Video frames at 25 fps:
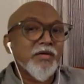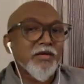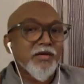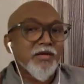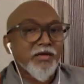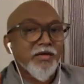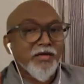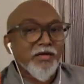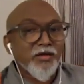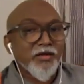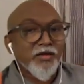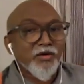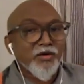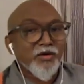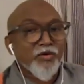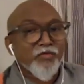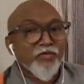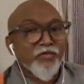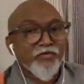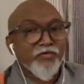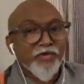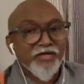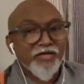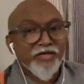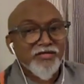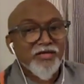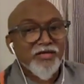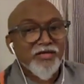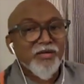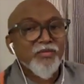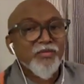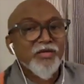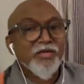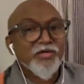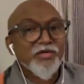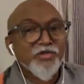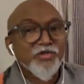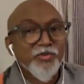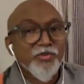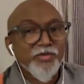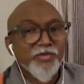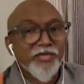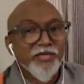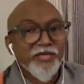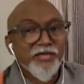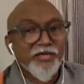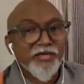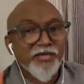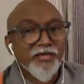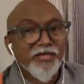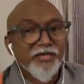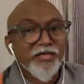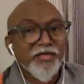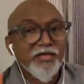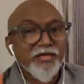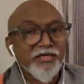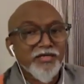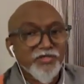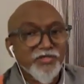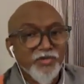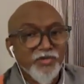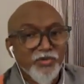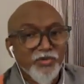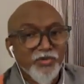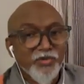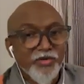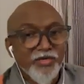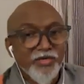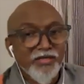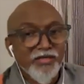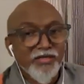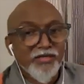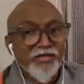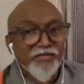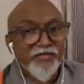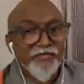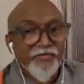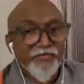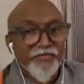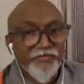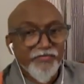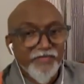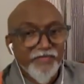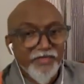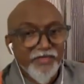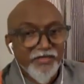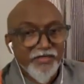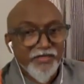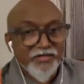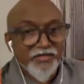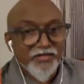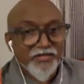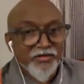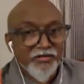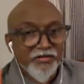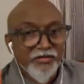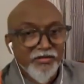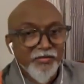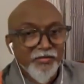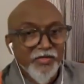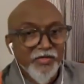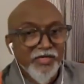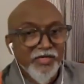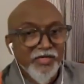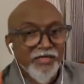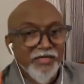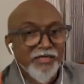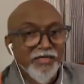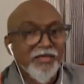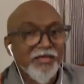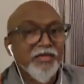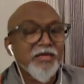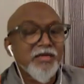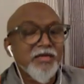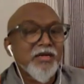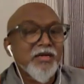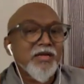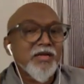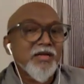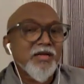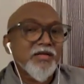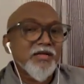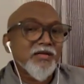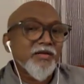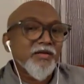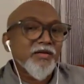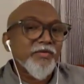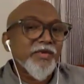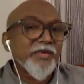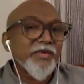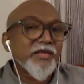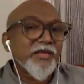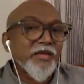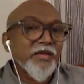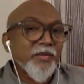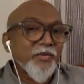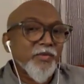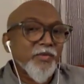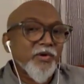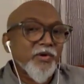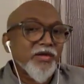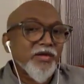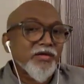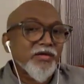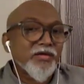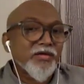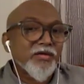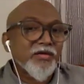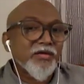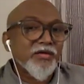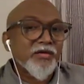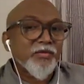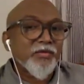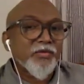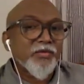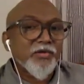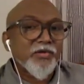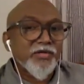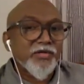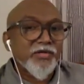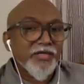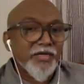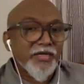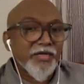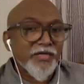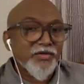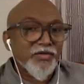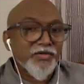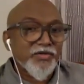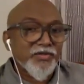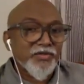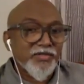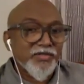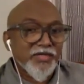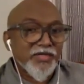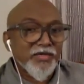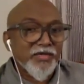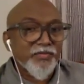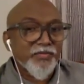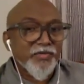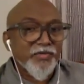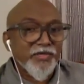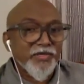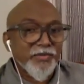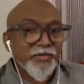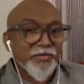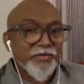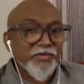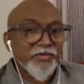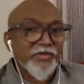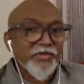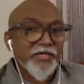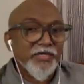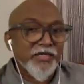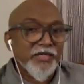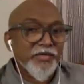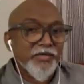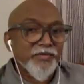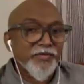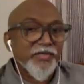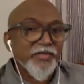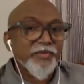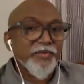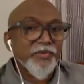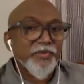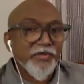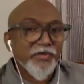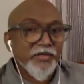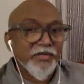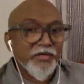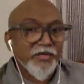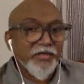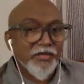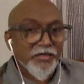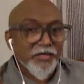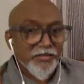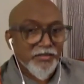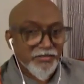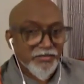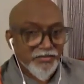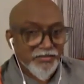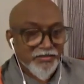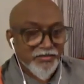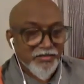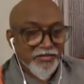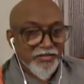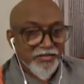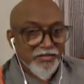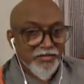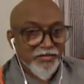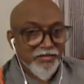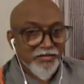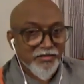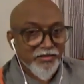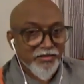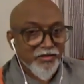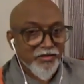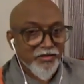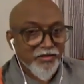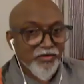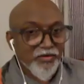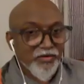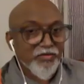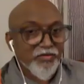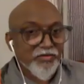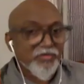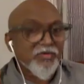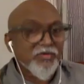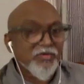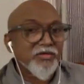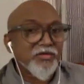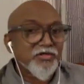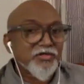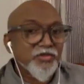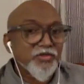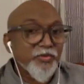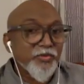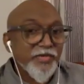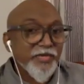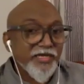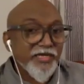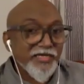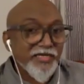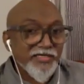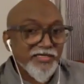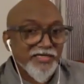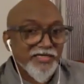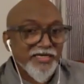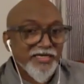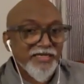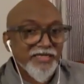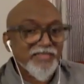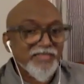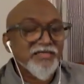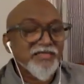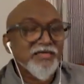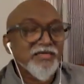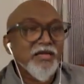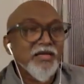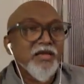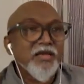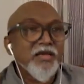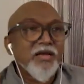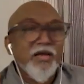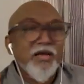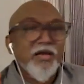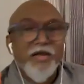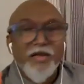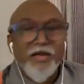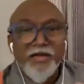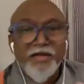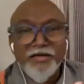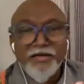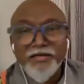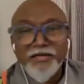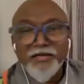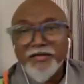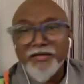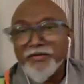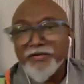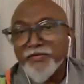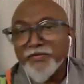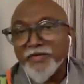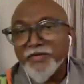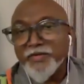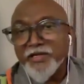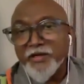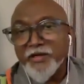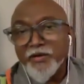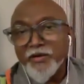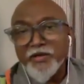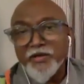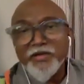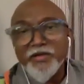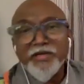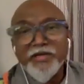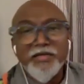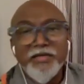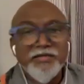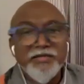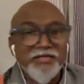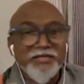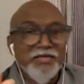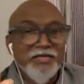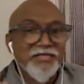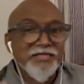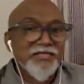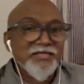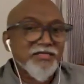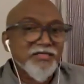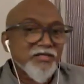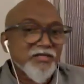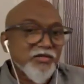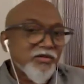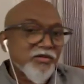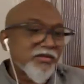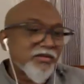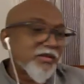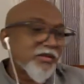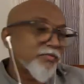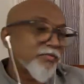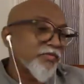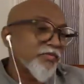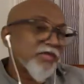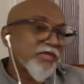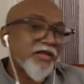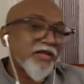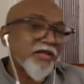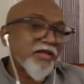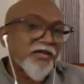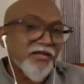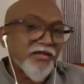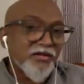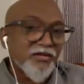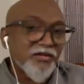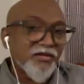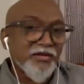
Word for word: uh, you know, for example, Shubigi is curating the fifth edition of the biennial. Uh, we appointed about eight to 10 people, eight people last, uh, you know, Shubigi's case. And we only suggested them that, you know, the